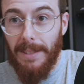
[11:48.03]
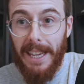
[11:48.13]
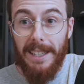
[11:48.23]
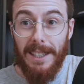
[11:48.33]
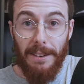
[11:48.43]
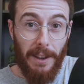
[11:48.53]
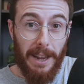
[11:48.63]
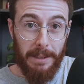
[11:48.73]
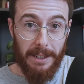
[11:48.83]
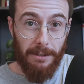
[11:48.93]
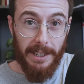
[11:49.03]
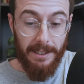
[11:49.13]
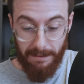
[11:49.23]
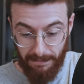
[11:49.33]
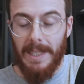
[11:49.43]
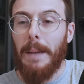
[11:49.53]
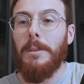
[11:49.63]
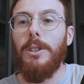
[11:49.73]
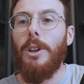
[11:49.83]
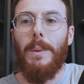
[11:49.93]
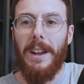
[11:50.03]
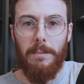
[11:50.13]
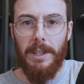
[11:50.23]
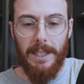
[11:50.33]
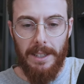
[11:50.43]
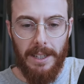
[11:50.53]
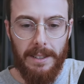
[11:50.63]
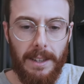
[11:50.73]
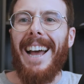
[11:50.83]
He's in the family already. There's absolutely no way of predicting this.